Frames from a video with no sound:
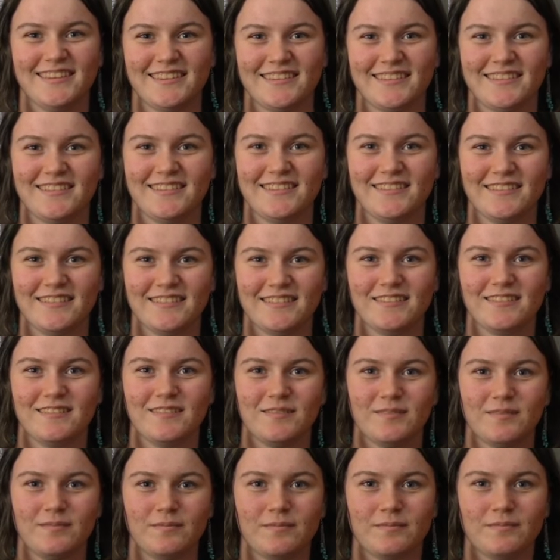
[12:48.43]

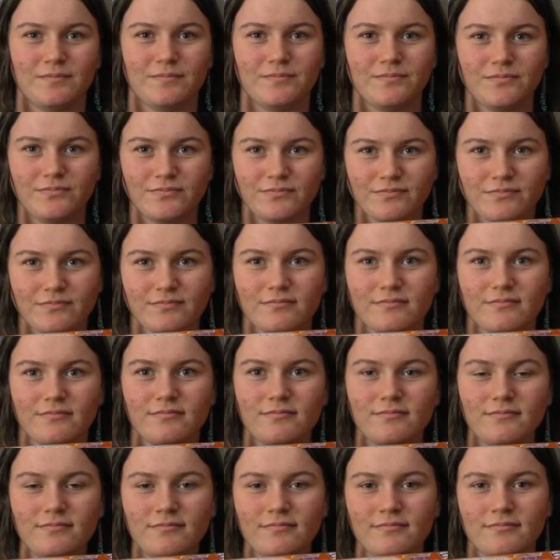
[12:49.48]

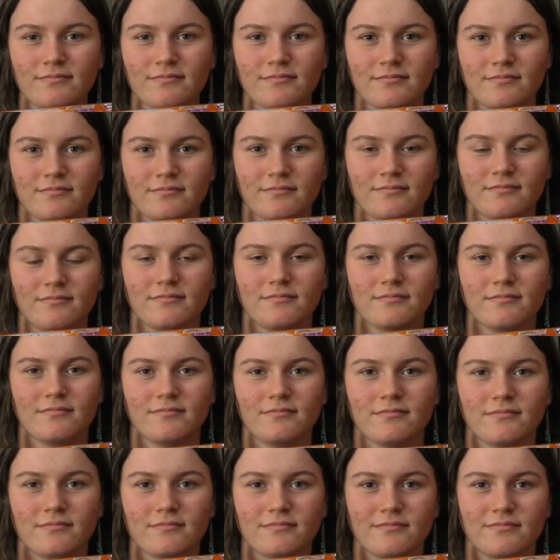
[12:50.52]

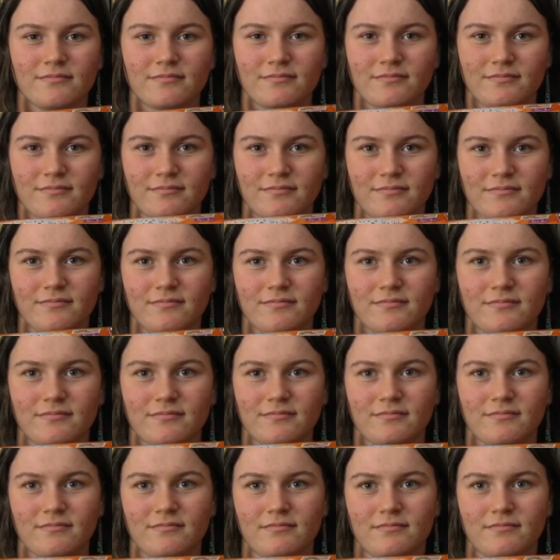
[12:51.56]

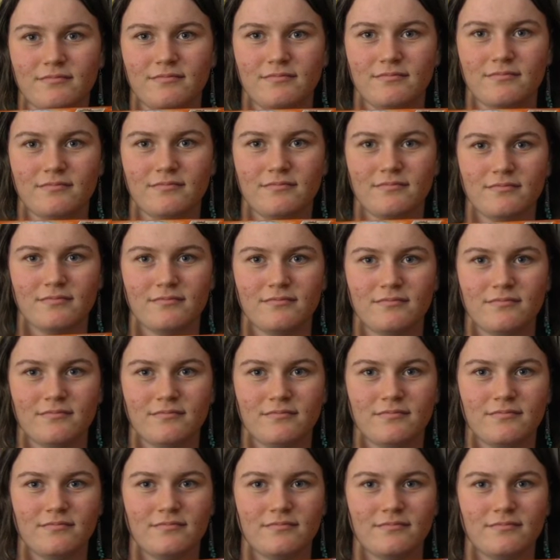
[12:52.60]

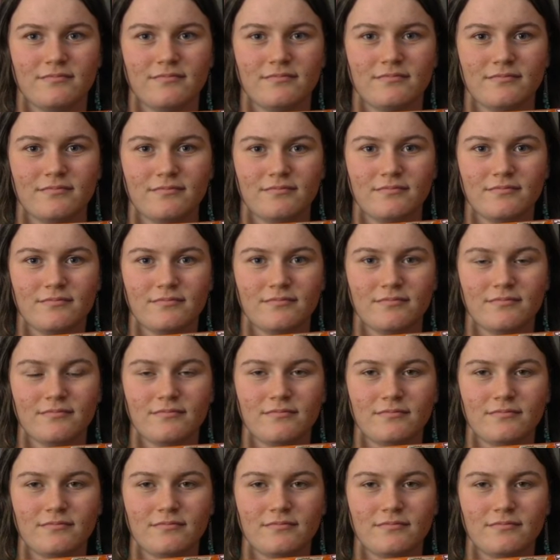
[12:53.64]
The person shown says nothing.